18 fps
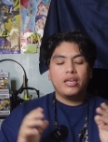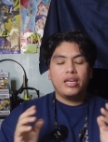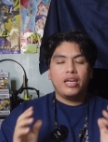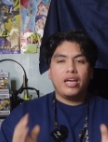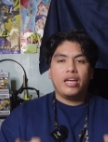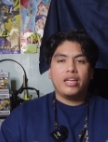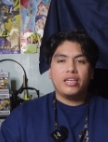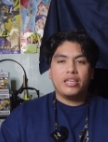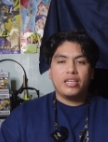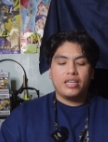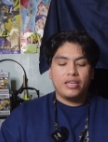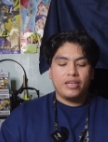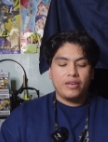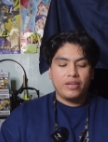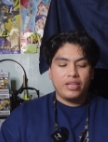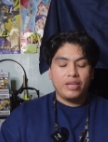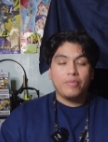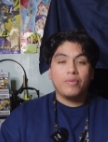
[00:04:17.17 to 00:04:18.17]
and
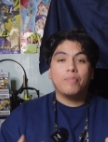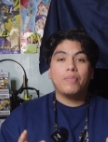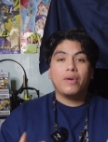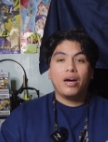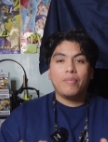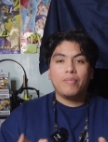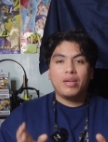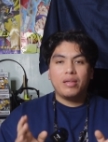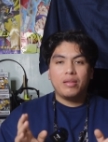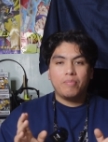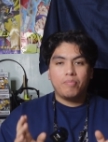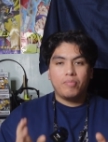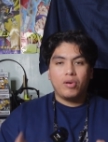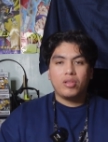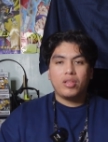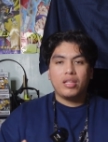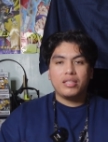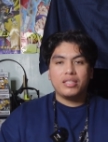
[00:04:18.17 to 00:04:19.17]
uh, he bought me
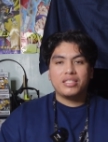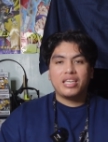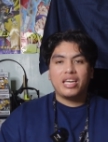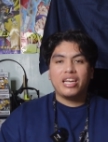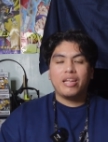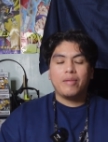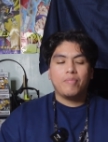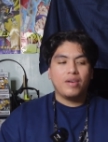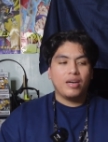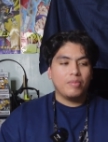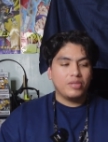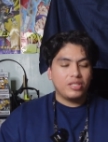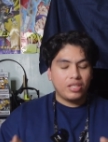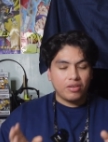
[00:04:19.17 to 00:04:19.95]
both of these Kenny Pops.